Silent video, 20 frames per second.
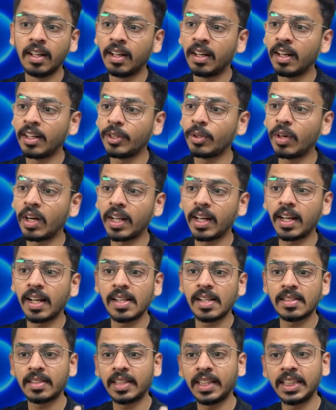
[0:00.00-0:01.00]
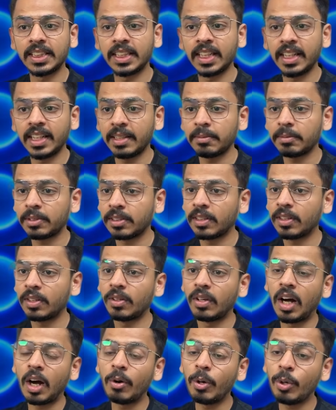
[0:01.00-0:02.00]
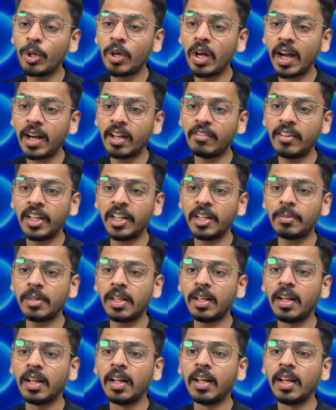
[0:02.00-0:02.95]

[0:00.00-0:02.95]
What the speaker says: URLs, region names. How do you add a variable?